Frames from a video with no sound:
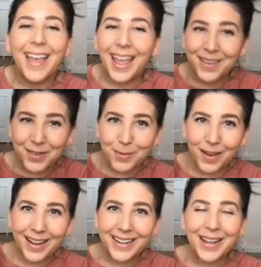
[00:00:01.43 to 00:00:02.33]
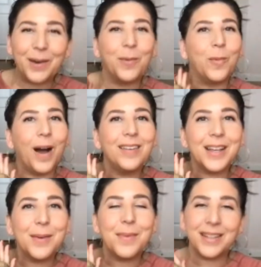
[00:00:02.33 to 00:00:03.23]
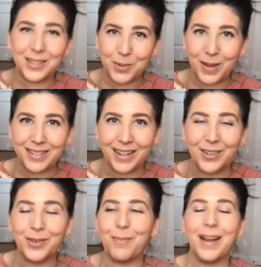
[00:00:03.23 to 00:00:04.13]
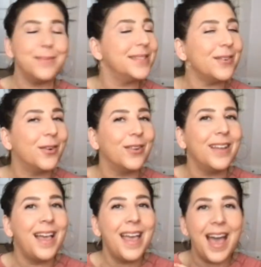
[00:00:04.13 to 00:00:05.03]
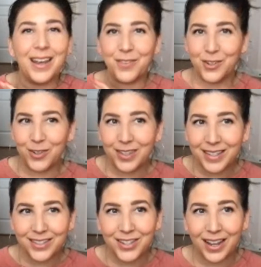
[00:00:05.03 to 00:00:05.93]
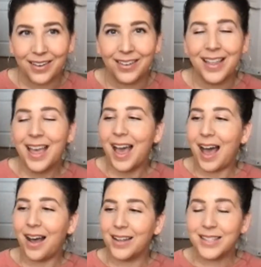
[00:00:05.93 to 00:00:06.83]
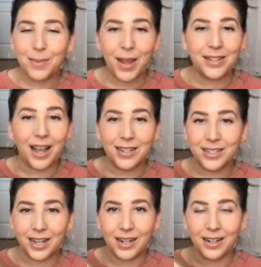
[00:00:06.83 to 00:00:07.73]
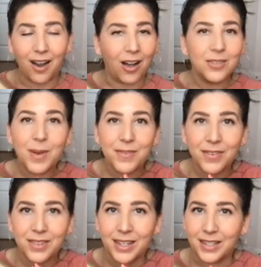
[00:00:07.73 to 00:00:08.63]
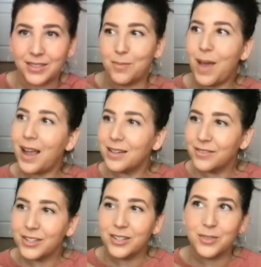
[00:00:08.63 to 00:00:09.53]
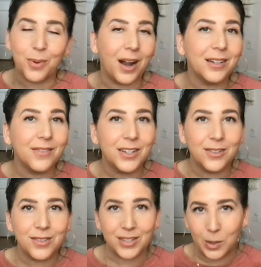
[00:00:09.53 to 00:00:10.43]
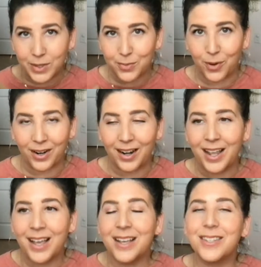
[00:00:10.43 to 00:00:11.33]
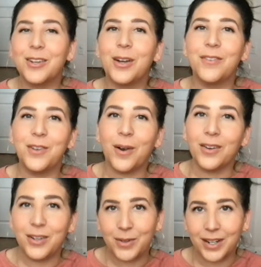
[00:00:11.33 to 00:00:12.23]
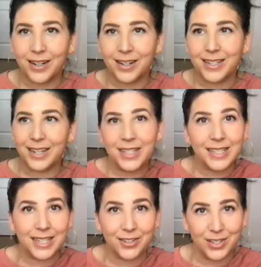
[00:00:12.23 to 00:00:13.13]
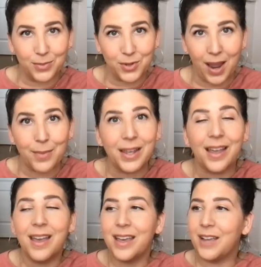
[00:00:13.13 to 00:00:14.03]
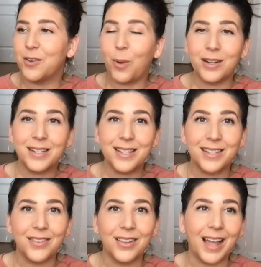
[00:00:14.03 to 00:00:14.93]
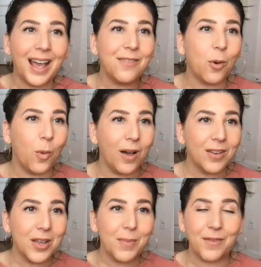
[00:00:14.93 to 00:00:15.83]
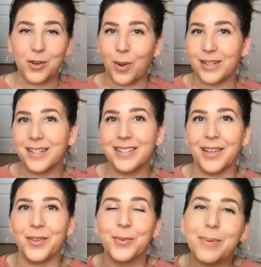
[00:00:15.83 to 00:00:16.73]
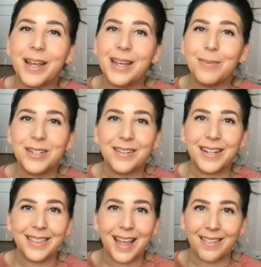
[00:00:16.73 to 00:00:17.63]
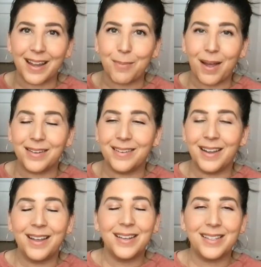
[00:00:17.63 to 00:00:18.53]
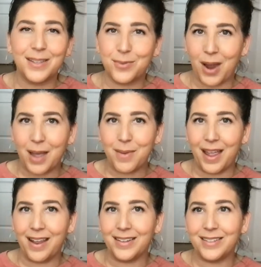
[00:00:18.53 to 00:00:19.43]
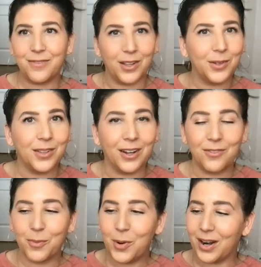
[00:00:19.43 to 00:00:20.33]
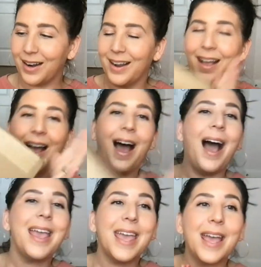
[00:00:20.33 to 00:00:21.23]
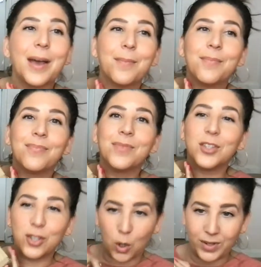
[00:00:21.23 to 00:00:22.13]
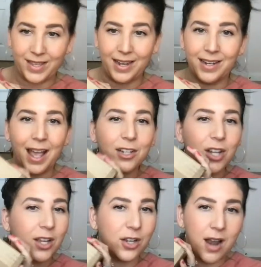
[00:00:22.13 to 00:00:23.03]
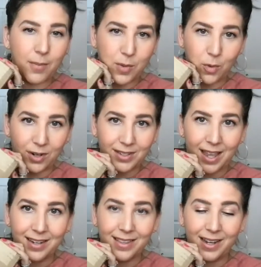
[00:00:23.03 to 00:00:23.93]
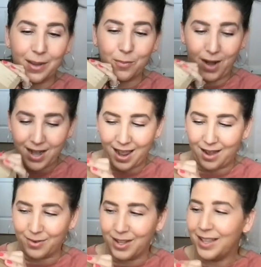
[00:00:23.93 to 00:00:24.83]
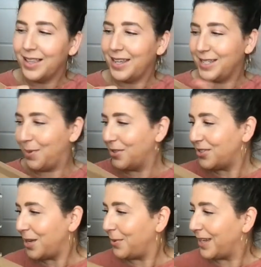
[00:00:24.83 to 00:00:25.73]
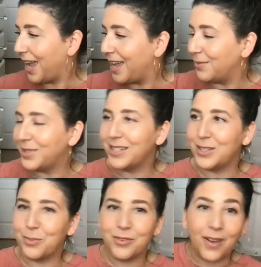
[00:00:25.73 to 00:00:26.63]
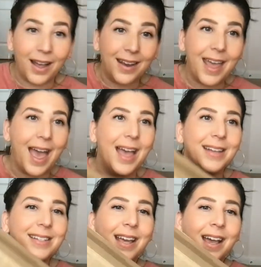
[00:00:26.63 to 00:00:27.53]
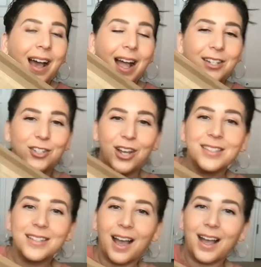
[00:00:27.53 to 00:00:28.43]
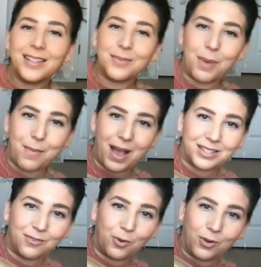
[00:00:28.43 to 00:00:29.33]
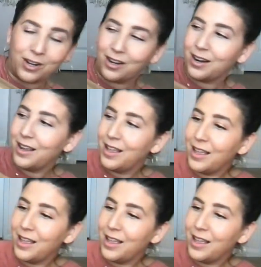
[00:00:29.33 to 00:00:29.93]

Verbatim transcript: Hey everyone, welcome to my channel. My name is Nicole, and if you're new to this channel, on this page I share all of my favorite things from bag reviews, product reviews, so much more. So if you are new here, definitely consider subscribing. If you're watching this on the live, welcome. If you're watching this on the replay, be sure to hit that like button, subscribe, and follow along for more. I am so excited. Actually, I could not be more excited than I am right now. It's Mother's Day weekend, which is super fun, and I just got my massive order